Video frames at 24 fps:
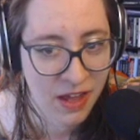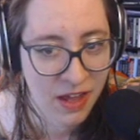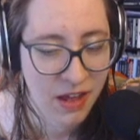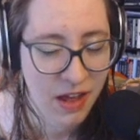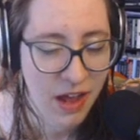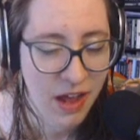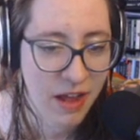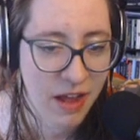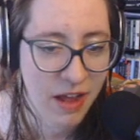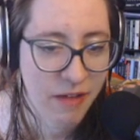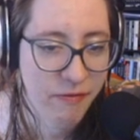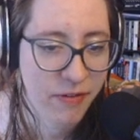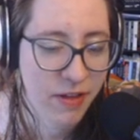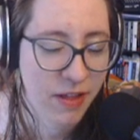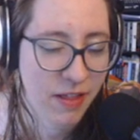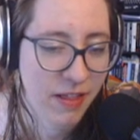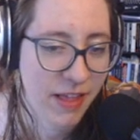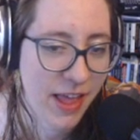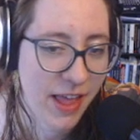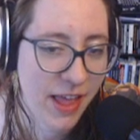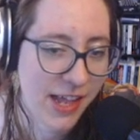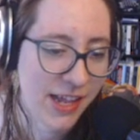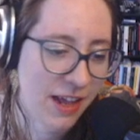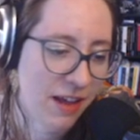I feel
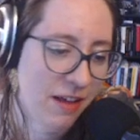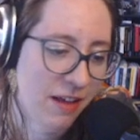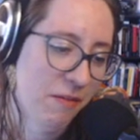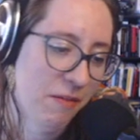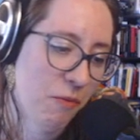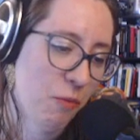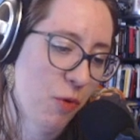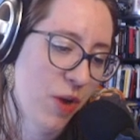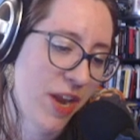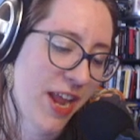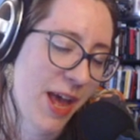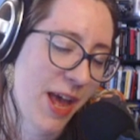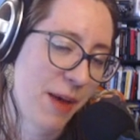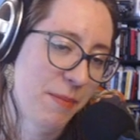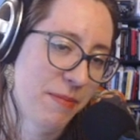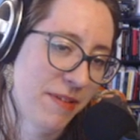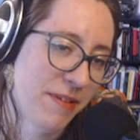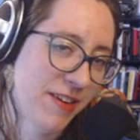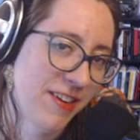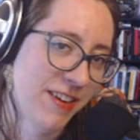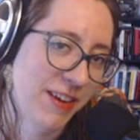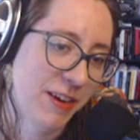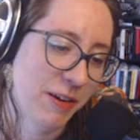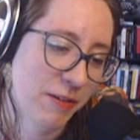like what
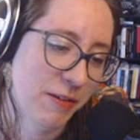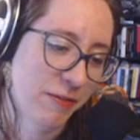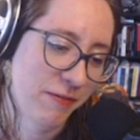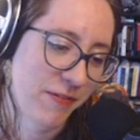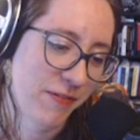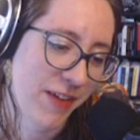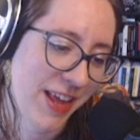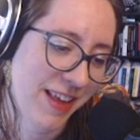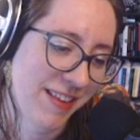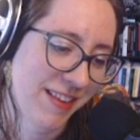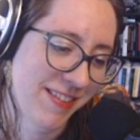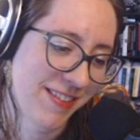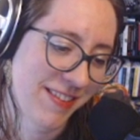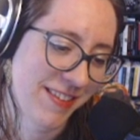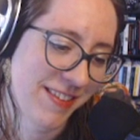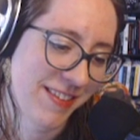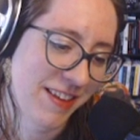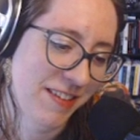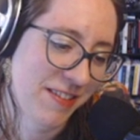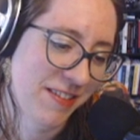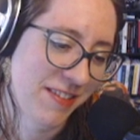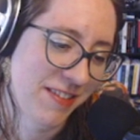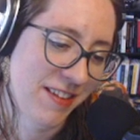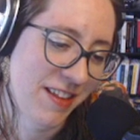happened to your face
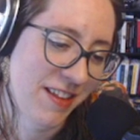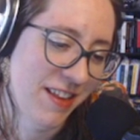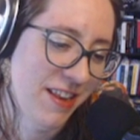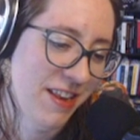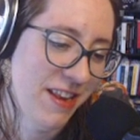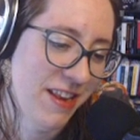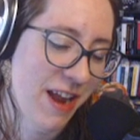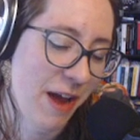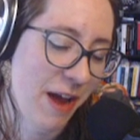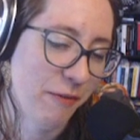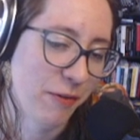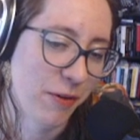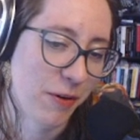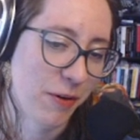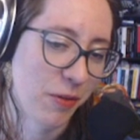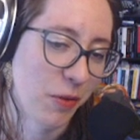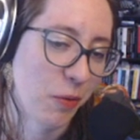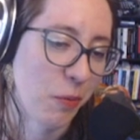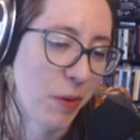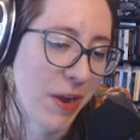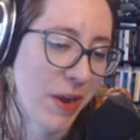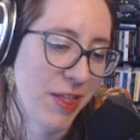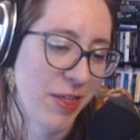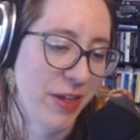is never the
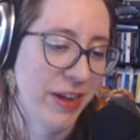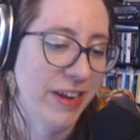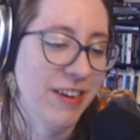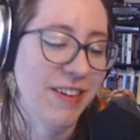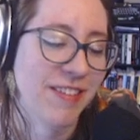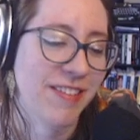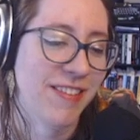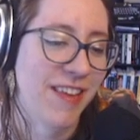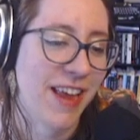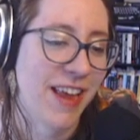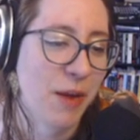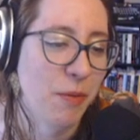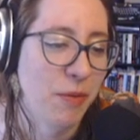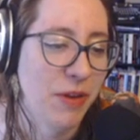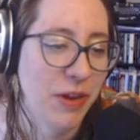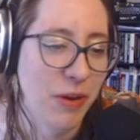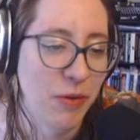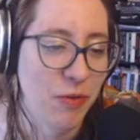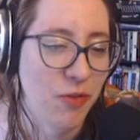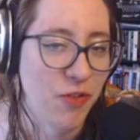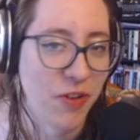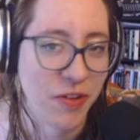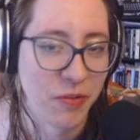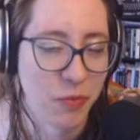right thing to say when
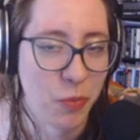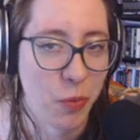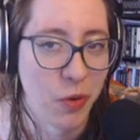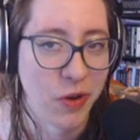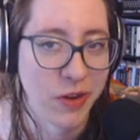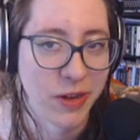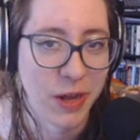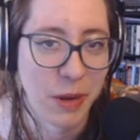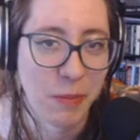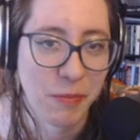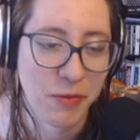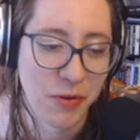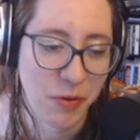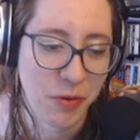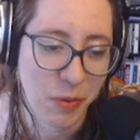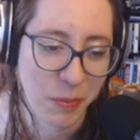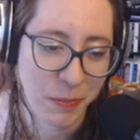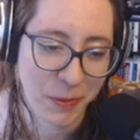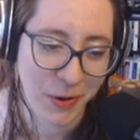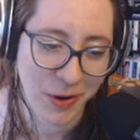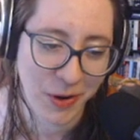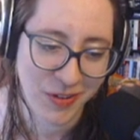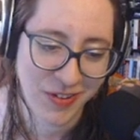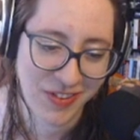you just walk up to a
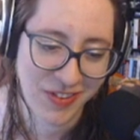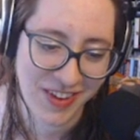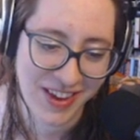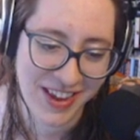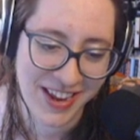person.